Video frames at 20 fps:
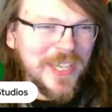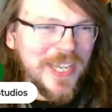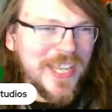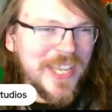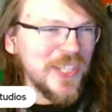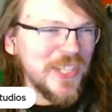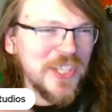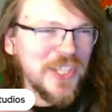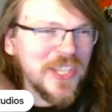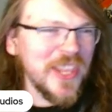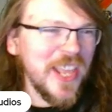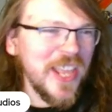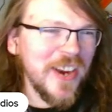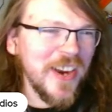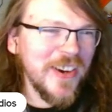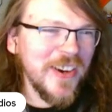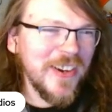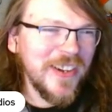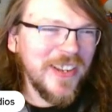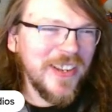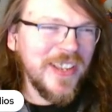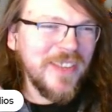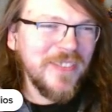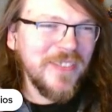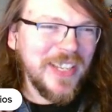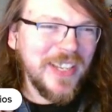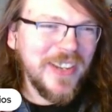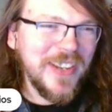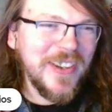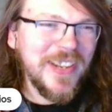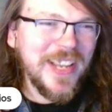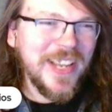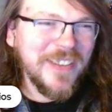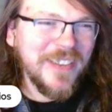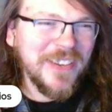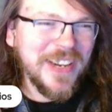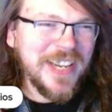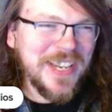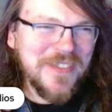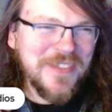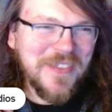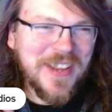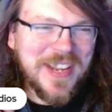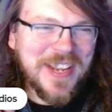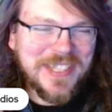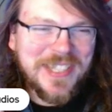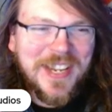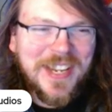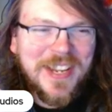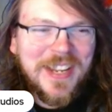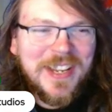he's just there. I'm like, oh yeah, right, he's fast.